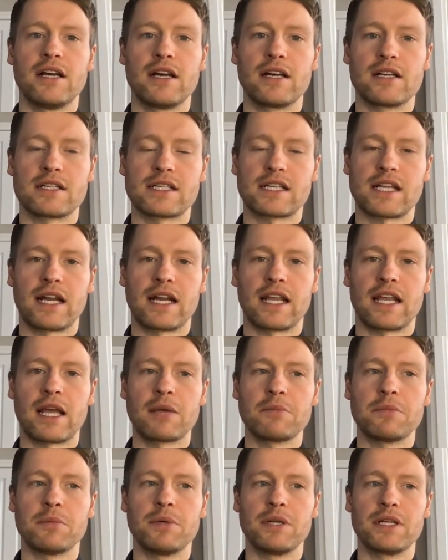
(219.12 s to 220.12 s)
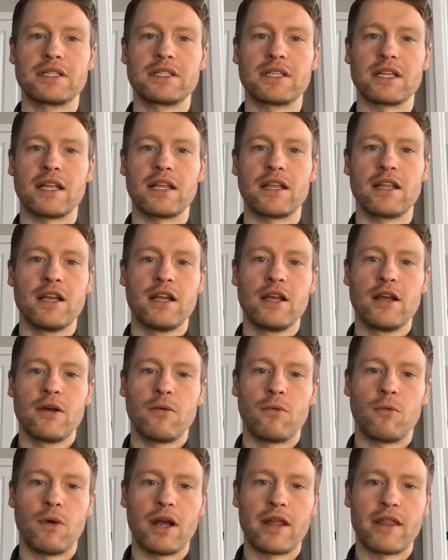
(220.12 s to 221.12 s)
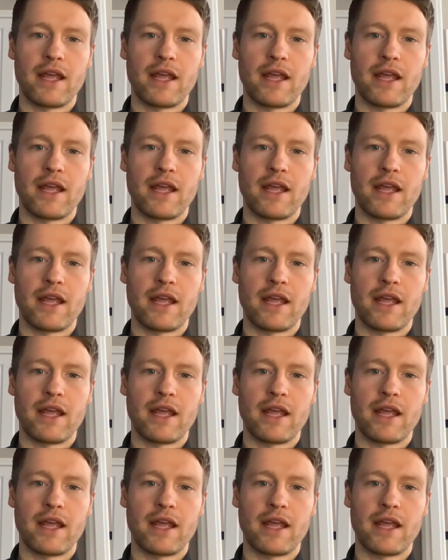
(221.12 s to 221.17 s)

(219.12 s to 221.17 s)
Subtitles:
scanning capability. Where